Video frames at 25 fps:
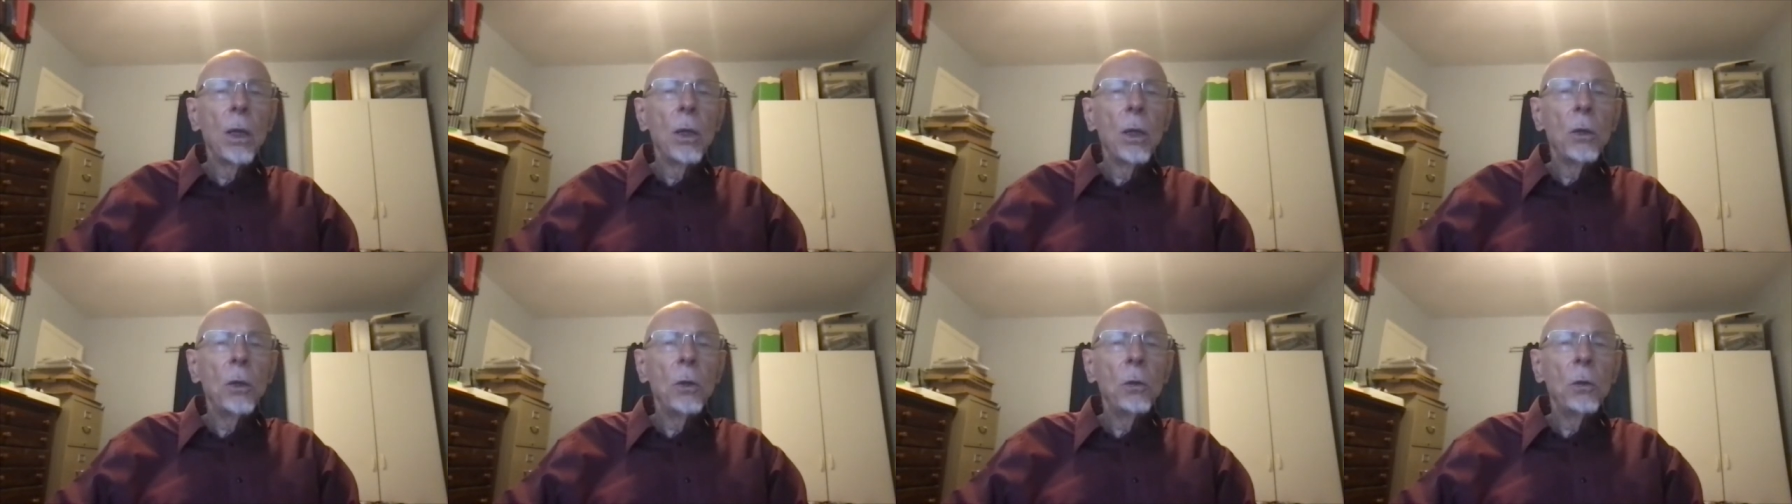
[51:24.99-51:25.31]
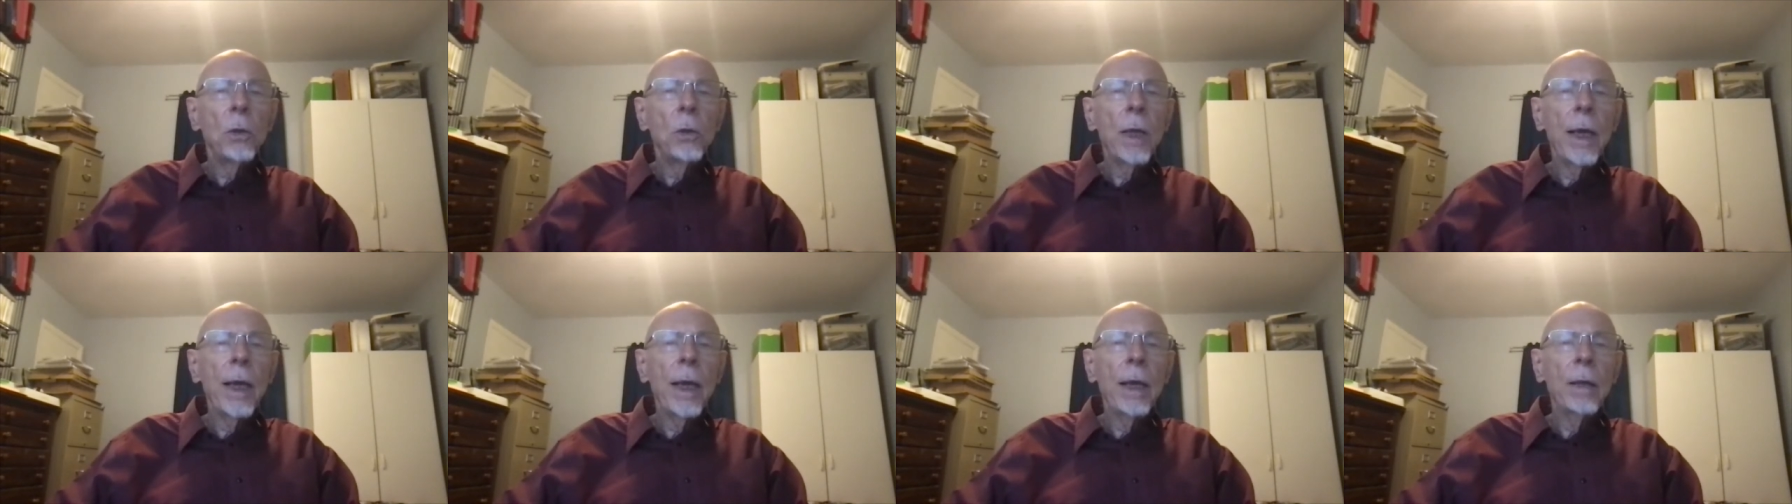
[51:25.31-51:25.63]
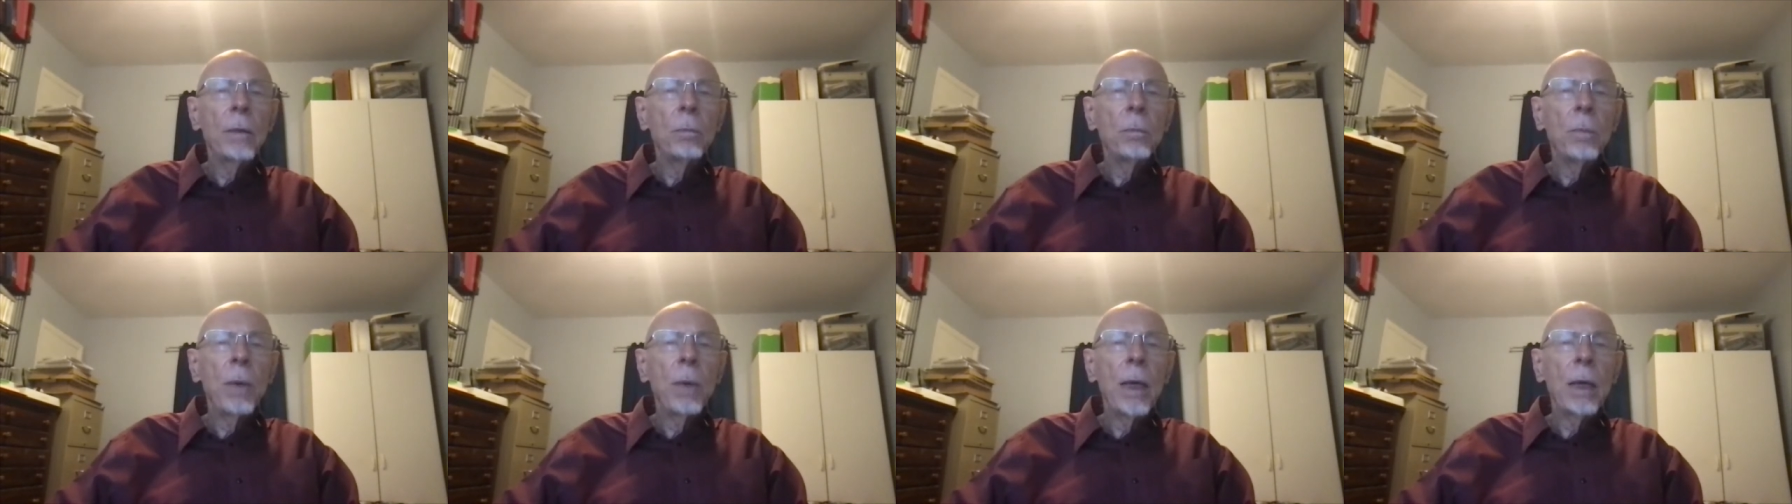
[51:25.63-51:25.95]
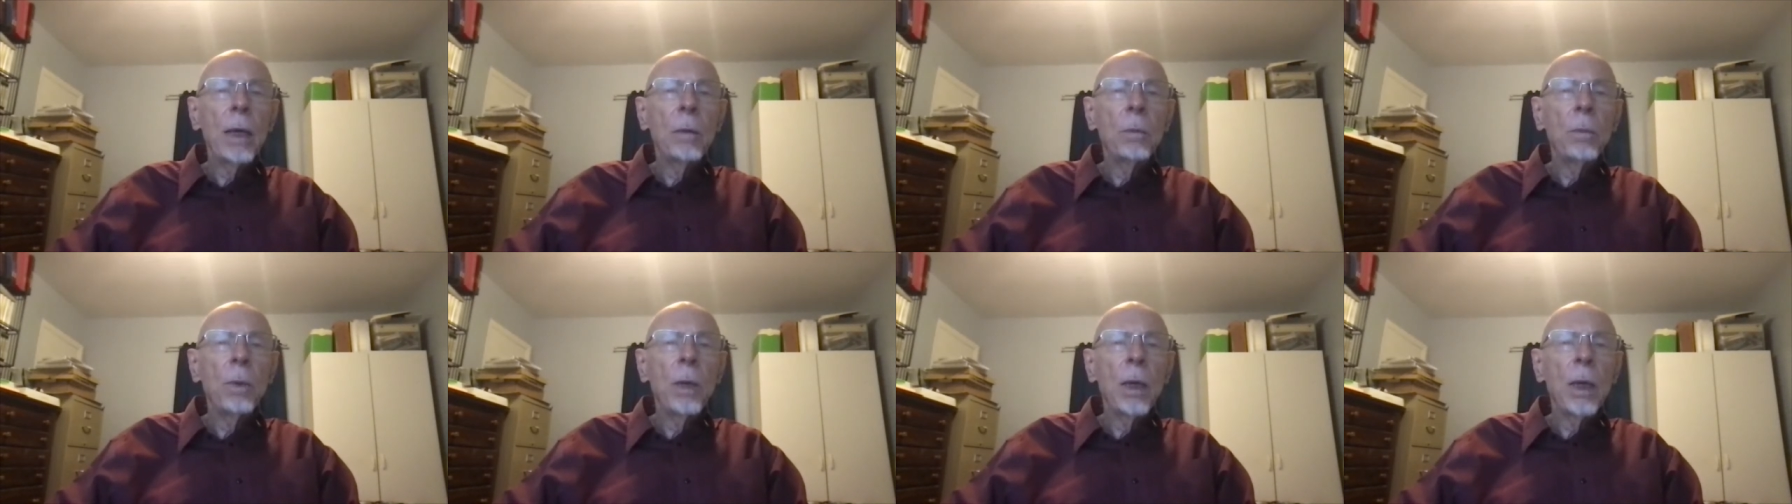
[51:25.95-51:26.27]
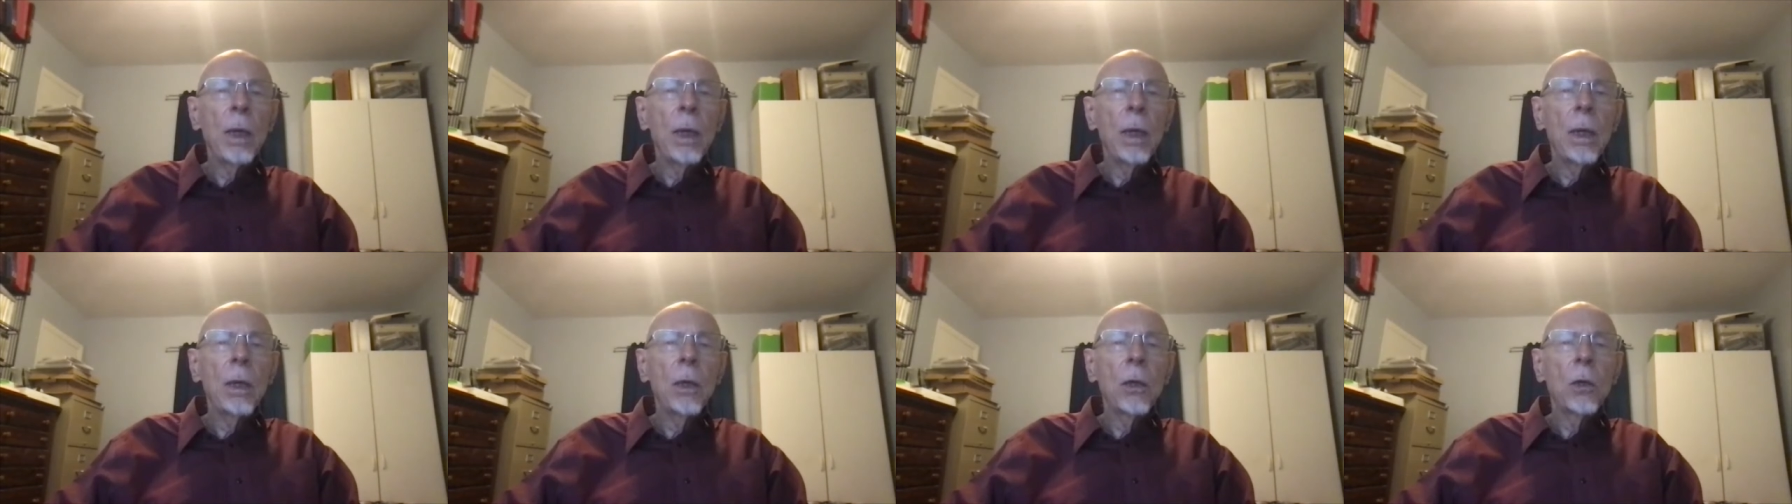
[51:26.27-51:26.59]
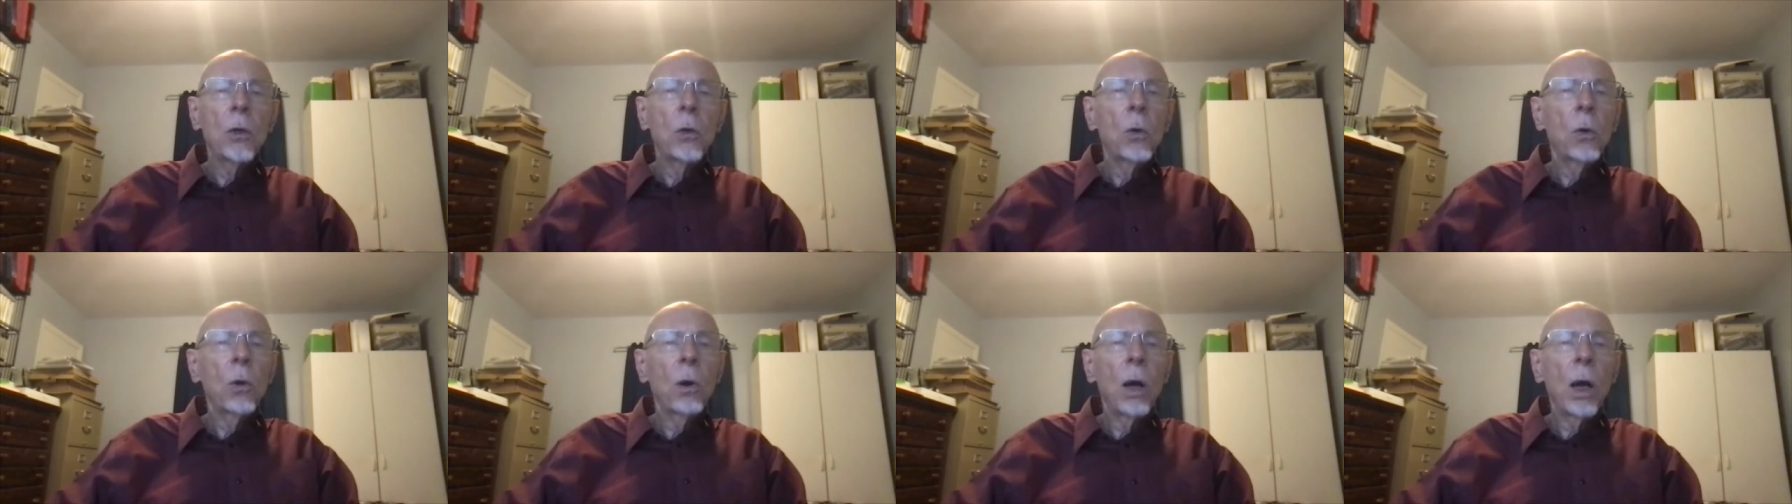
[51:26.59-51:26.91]
You can't make me
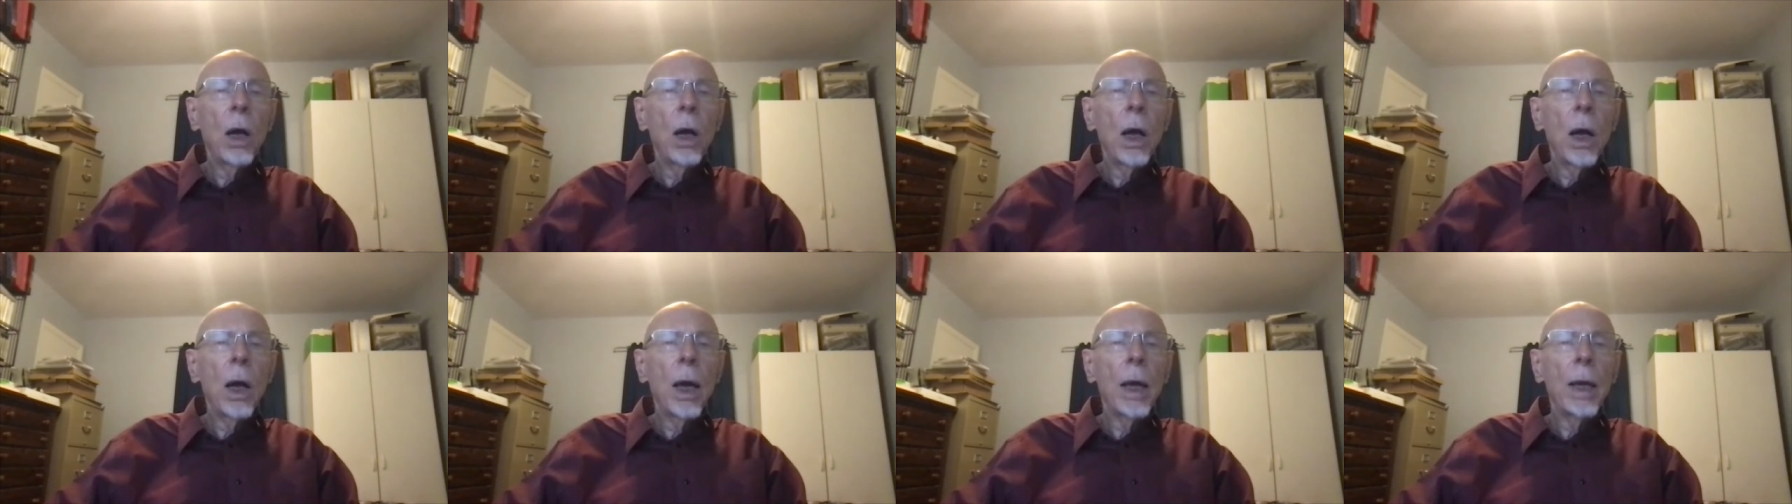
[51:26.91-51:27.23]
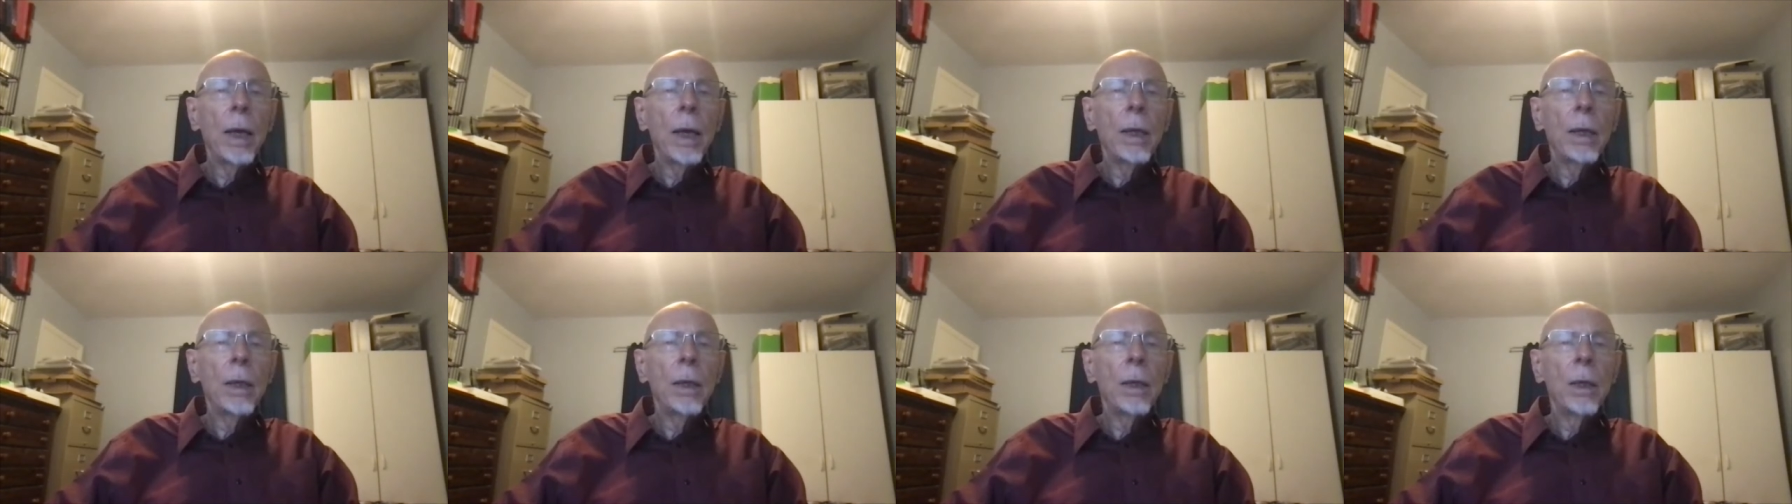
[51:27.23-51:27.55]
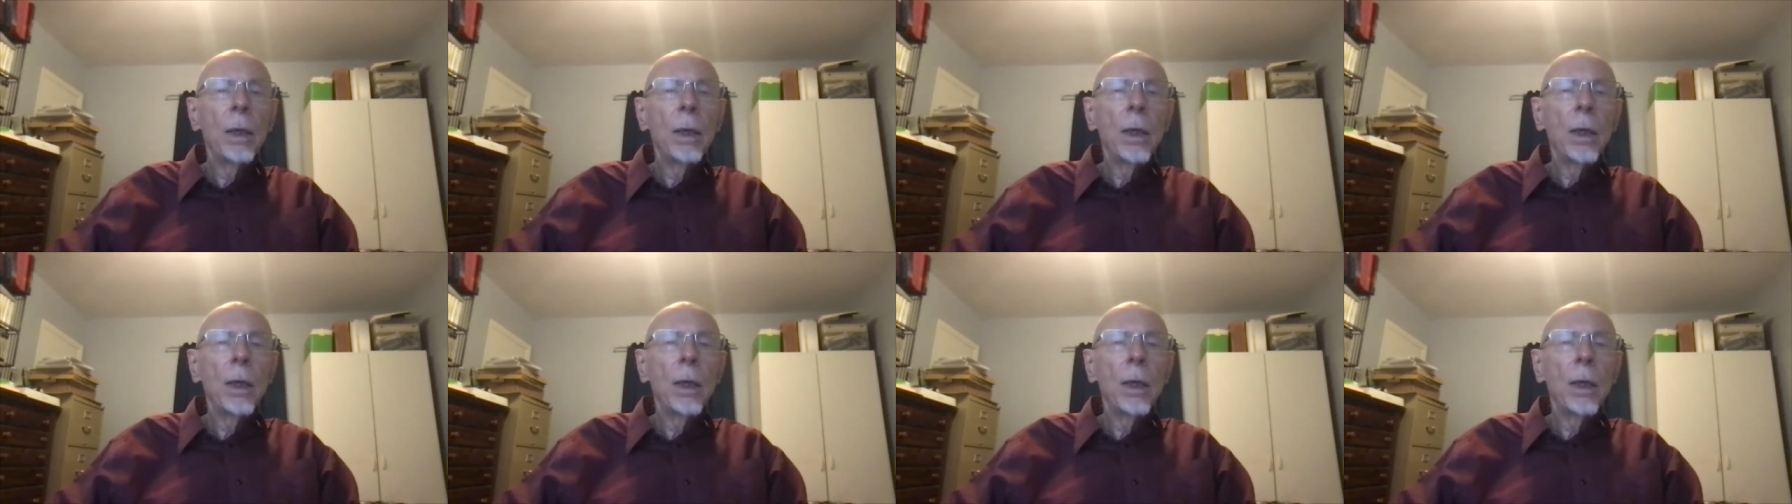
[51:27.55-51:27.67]
cry.